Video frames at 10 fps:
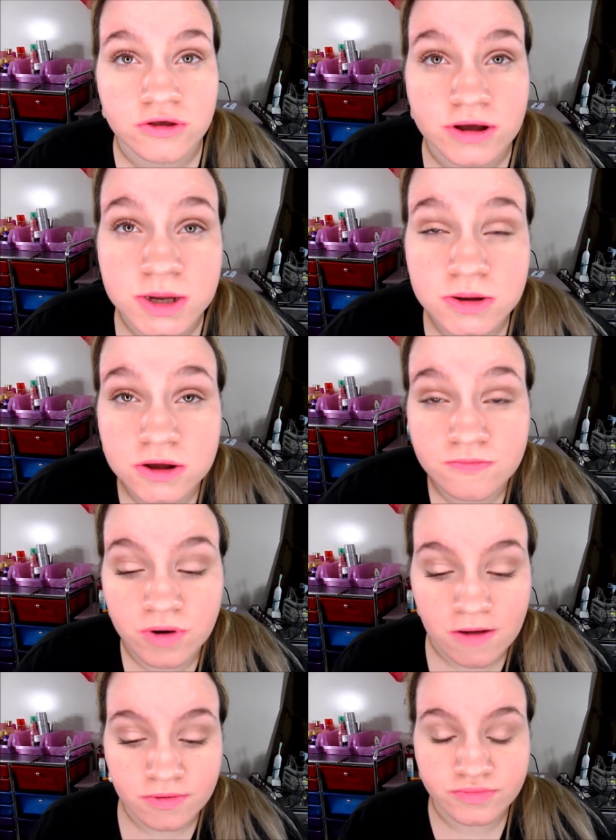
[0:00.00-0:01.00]
So as you
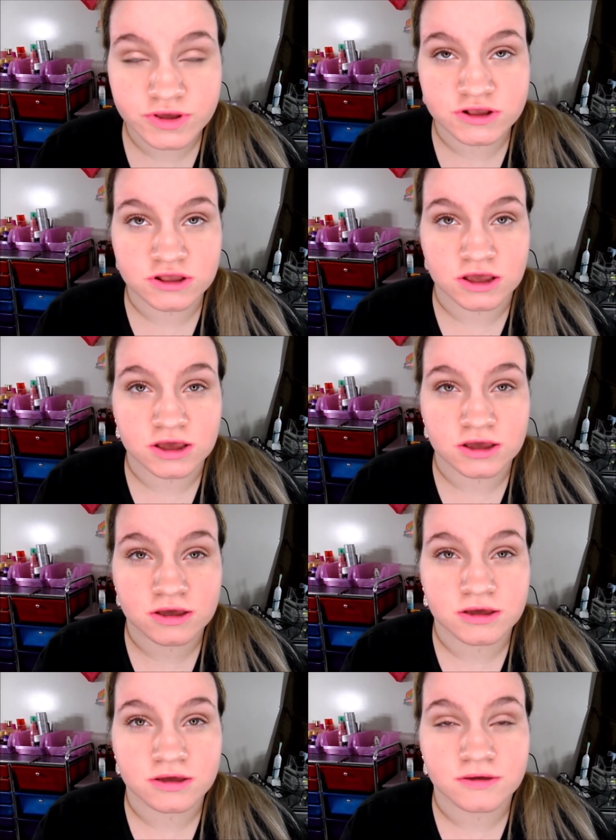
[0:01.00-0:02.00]
can probably see,